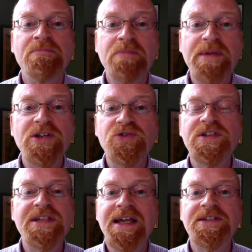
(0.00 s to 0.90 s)
But
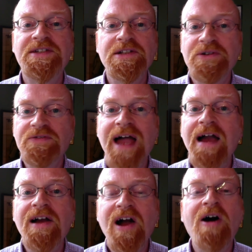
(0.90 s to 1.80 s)
Beatrice says, look,
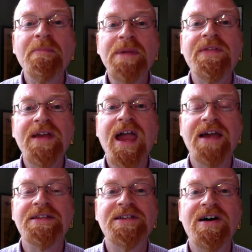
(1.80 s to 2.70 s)
that can't be the
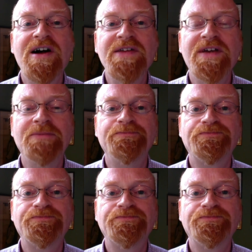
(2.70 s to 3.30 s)
case either.